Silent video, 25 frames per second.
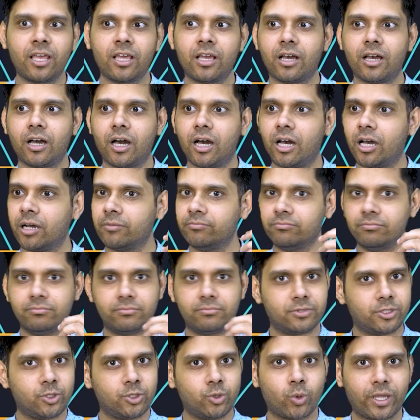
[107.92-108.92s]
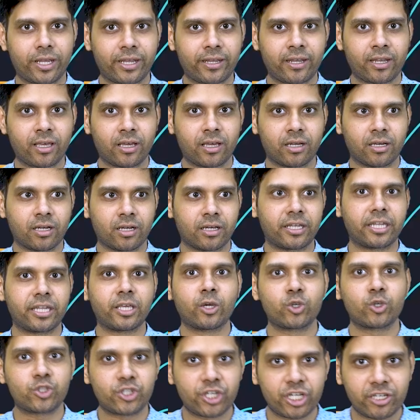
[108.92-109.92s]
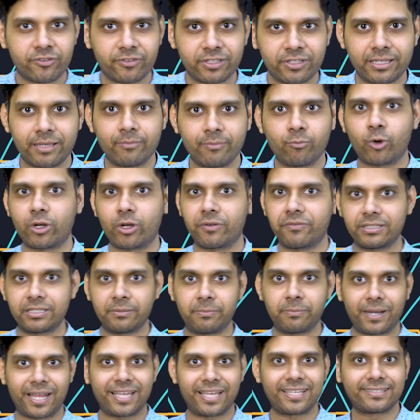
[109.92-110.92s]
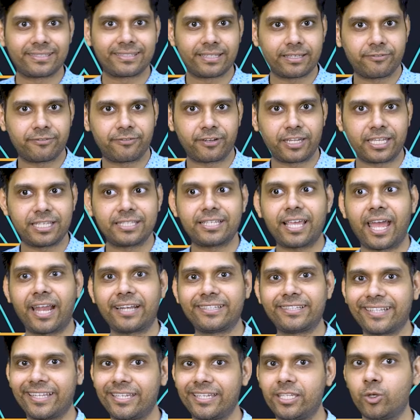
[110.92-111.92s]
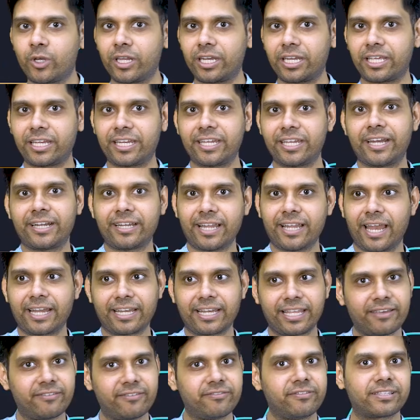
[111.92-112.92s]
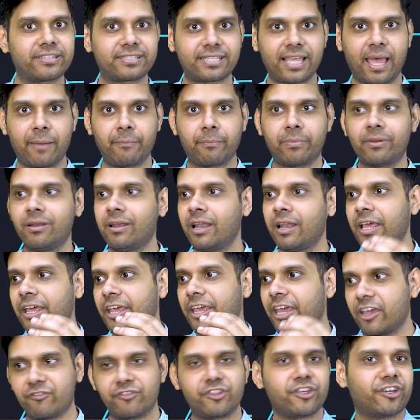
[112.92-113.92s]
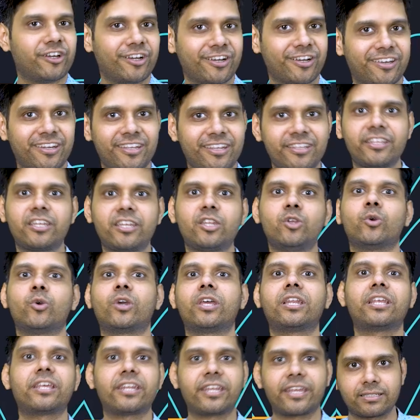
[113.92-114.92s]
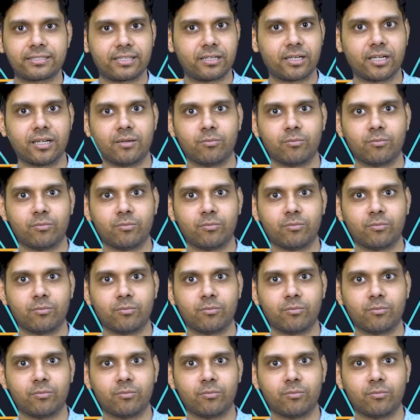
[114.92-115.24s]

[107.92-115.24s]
uh, you can uh, negotiate with them whatever the price they freeze and then you can create and give a sample if they agree then you can create uh,